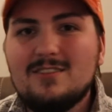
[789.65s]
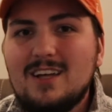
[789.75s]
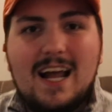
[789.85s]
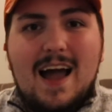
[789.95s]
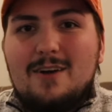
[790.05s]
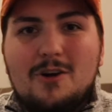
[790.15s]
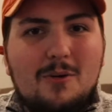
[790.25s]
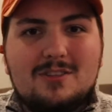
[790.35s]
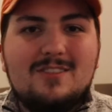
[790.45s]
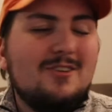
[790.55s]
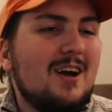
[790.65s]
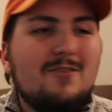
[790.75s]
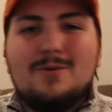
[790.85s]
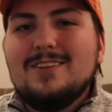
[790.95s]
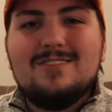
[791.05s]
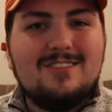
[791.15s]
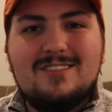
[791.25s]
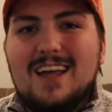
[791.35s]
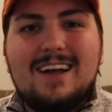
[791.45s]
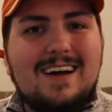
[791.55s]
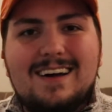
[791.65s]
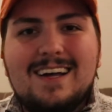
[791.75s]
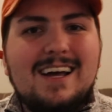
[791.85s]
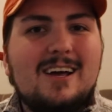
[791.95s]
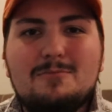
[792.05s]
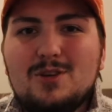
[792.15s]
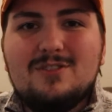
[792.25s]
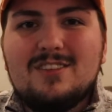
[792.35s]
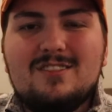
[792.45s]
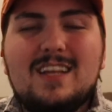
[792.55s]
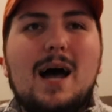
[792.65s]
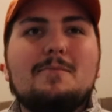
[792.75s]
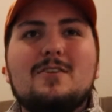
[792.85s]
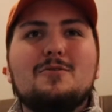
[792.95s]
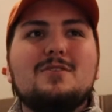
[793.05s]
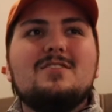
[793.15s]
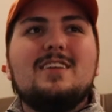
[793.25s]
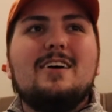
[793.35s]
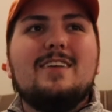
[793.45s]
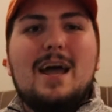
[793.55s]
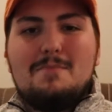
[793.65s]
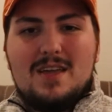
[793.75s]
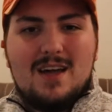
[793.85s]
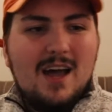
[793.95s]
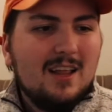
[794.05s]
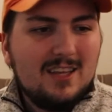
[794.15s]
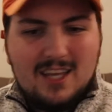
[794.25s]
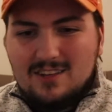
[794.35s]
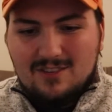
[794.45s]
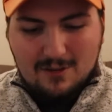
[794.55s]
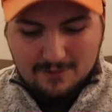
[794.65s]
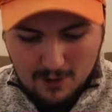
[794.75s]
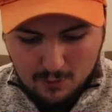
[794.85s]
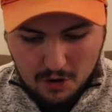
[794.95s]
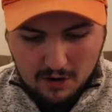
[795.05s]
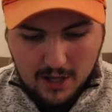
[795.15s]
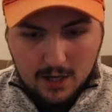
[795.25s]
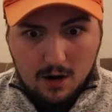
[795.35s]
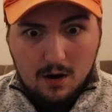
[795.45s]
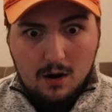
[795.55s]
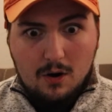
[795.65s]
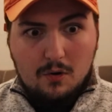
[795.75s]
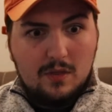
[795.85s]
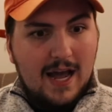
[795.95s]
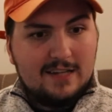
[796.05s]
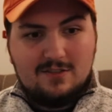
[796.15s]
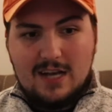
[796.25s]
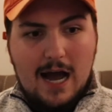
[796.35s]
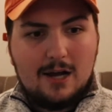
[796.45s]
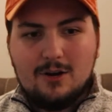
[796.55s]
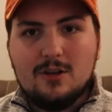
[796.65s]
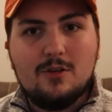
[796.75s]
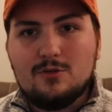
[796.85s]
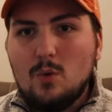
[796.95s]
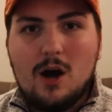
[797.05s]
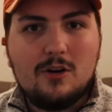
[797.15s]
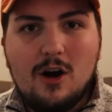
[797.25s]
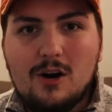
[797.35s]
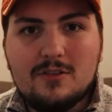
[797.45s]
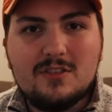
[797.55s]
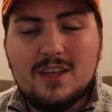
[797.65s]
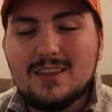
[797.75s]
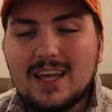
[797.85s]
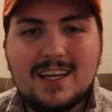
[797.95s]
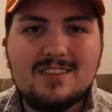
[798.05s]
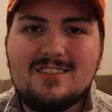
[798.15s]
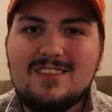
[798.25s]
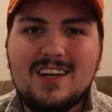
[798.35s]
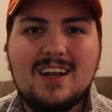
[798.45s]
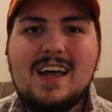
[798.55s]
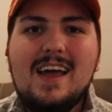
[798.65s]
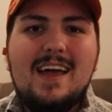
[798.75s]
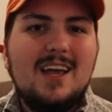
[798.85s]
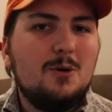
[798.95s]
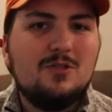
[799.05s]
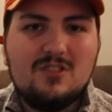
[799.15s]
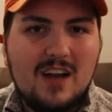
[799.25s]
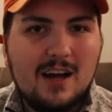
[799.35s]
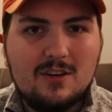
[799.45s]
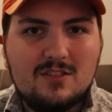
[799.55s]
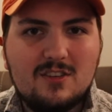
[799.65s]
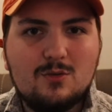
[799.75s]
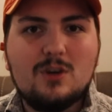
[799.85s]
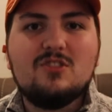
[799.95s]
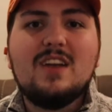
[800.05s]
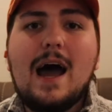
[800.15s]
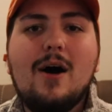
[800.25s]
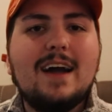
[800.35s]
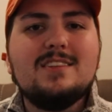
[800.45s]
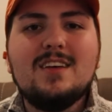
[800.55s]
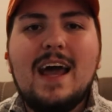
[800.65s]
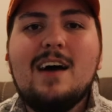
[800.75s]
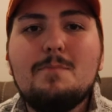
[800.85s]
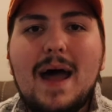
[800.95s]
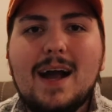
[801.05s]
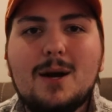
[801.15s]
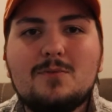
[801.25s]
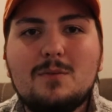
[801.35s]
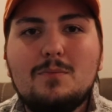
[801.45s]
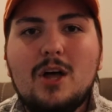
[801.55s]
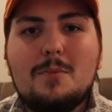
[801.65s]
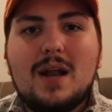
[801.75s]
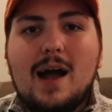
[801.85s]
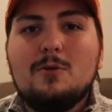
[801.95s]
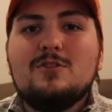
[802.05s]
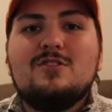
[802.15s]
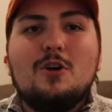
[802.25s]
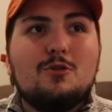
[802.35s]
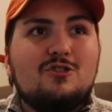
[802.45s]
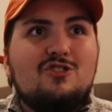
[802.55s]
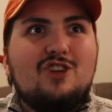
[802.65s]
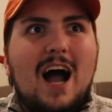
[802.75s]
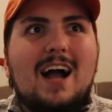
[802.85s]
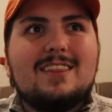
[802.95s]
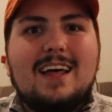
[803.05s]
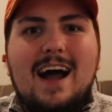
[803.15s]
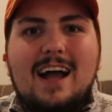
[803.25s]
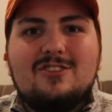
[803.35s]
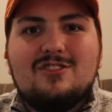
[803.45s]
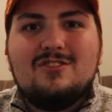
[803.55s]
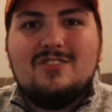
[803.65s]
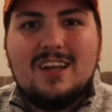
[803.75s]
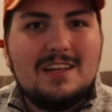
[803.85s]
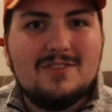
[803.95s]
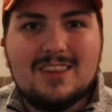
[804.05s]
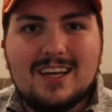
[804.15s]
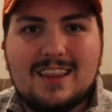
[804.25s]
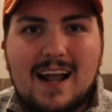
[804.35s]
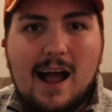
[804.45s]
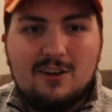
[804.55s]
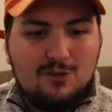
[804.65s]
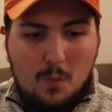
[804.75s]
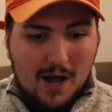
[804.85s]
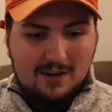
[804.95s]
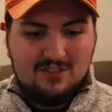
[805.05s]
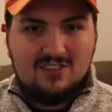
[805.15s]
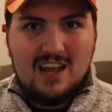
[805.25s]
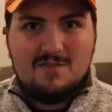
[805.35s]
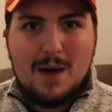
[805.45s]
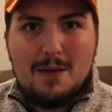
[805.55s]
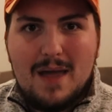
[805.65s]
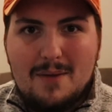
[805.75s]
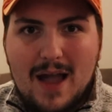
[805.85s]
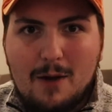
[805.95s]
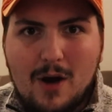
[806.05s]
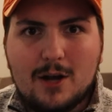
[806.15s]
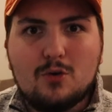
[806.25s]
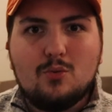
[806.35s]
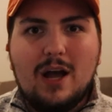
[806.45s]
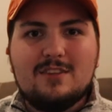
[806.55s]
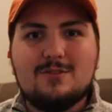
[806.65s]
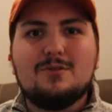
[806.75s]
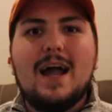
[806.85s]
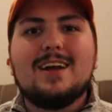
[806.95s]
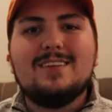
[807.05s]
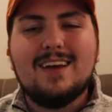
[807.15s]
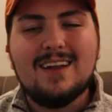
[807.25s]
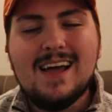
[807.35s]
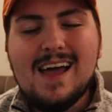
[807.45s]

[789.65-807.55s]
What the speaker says: They're like, I don't know what to do. Everyone's just like, music stopped. Everyone's staring at me. The kids in the front row are like, oh, that's not good. There's water all over the thing. They can see it. It was just not a good situation. Now, I did have backups in play, but I was so shocked that I just didn't even think of that. I just wanted to save my baby. I wanted to resurrect it.